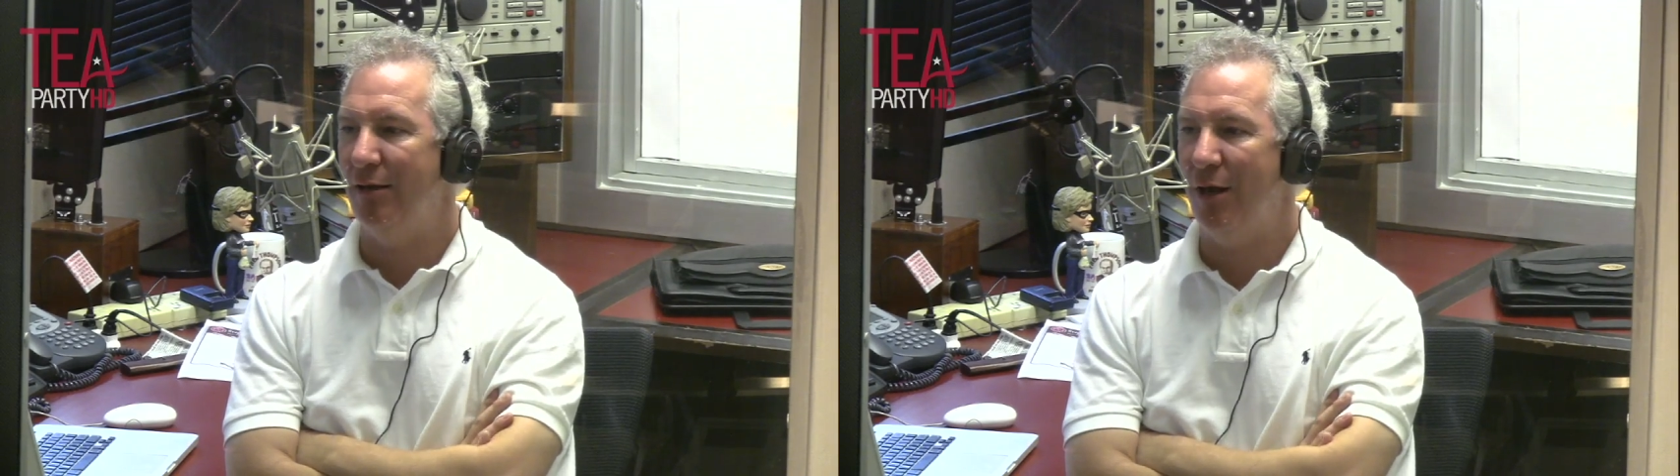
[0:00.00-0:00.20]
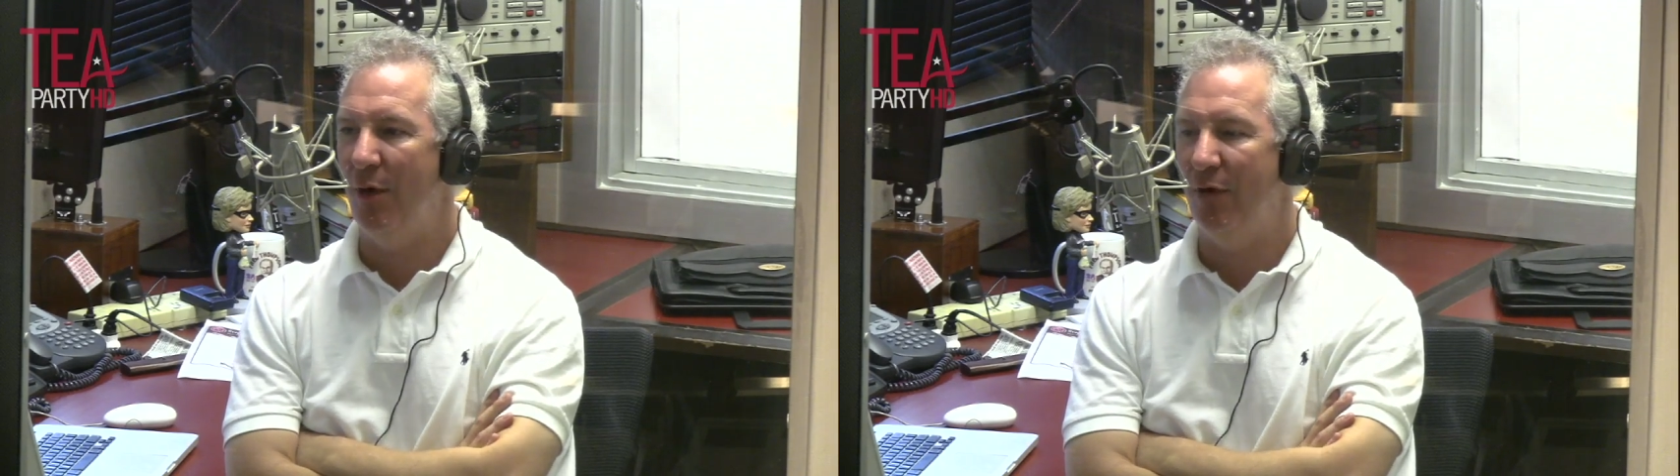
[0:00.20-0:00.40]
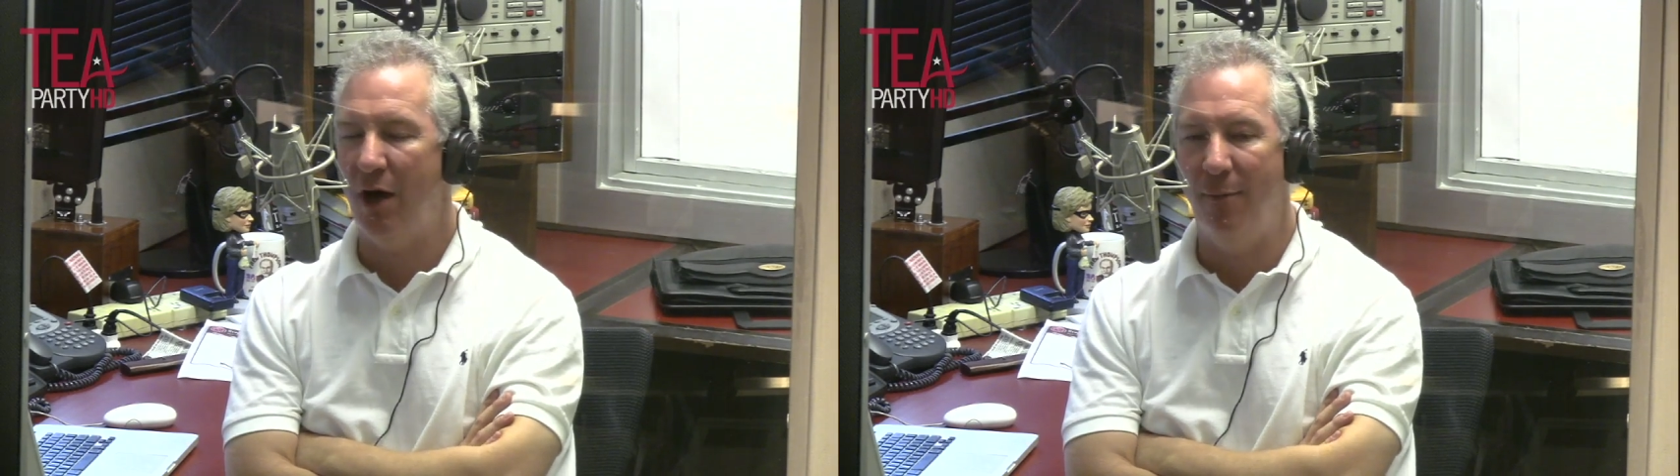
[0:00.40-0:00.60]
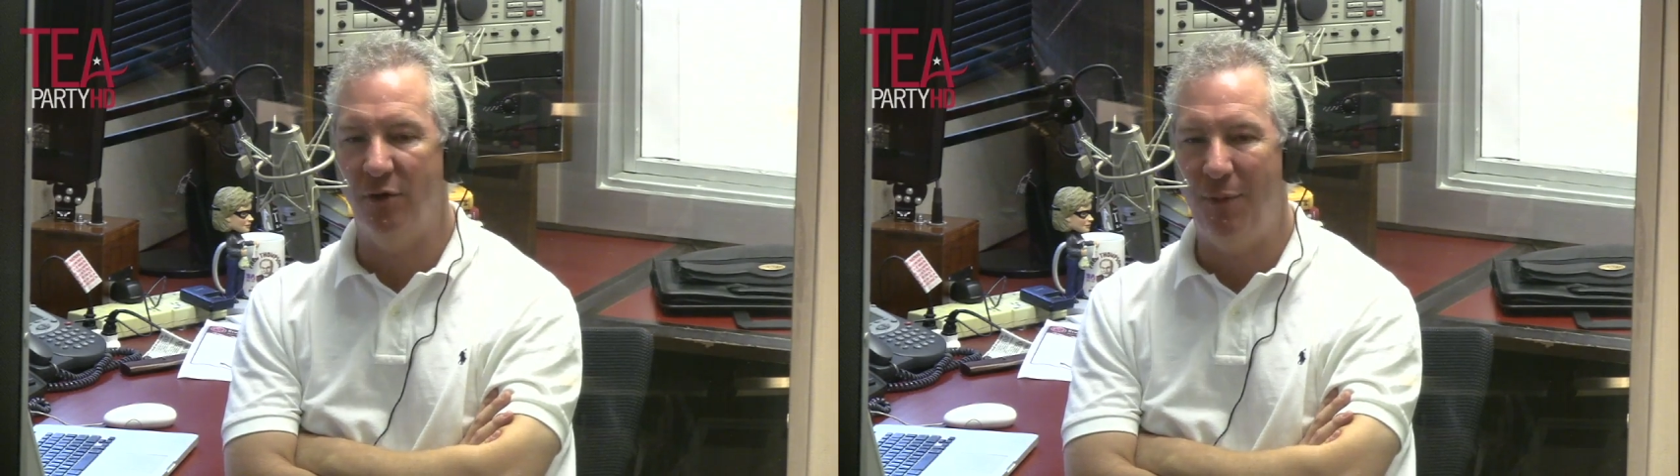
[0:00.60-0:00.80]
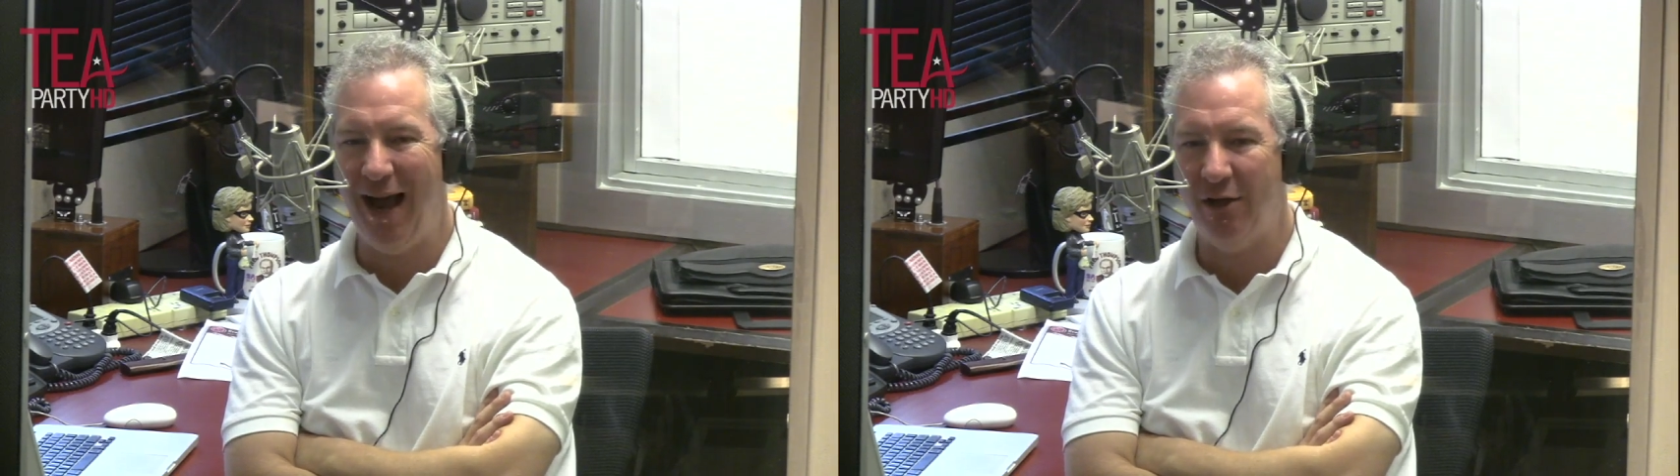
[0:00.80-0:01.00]
some of it
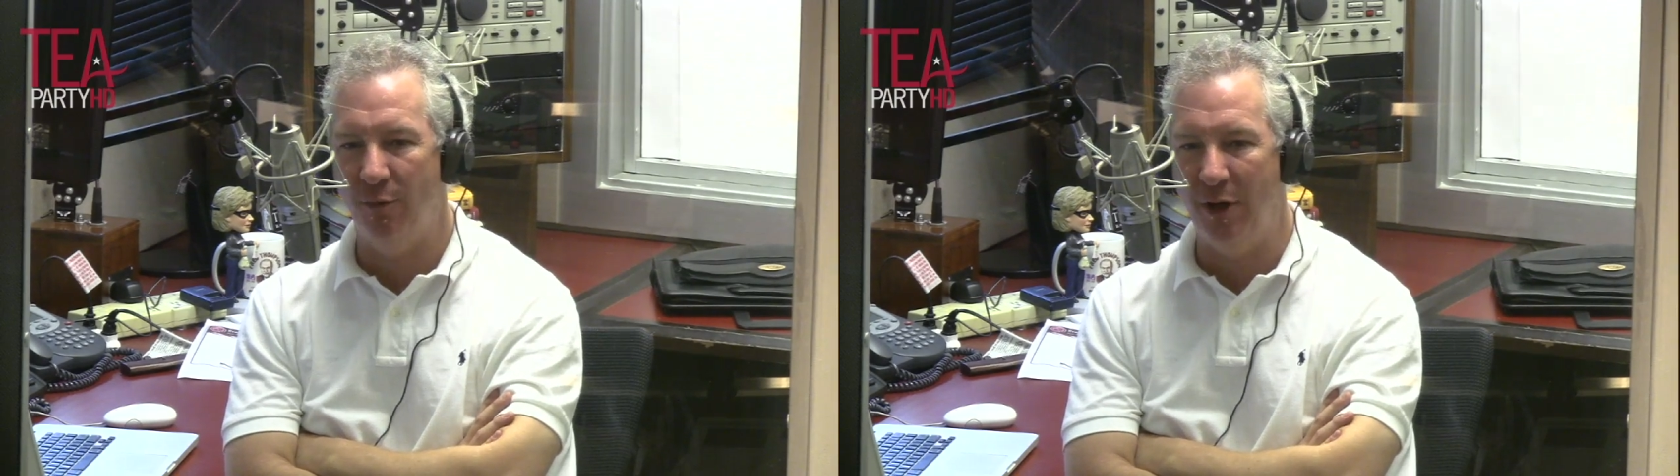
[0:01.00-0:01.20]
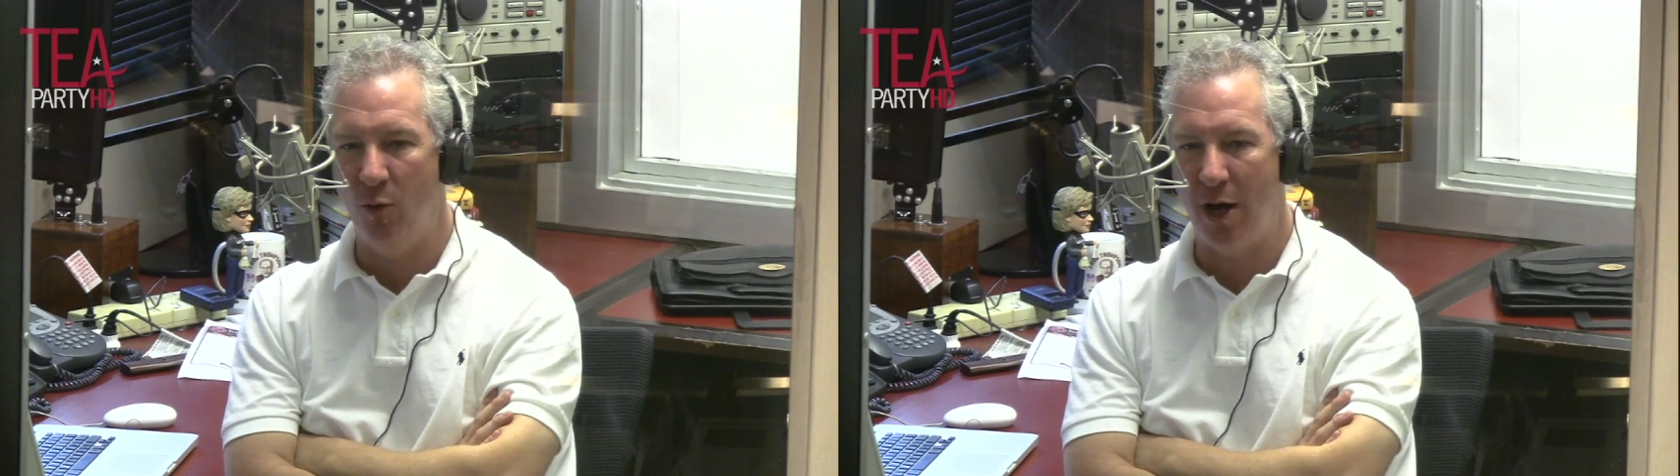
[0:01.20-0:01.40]
comes back to me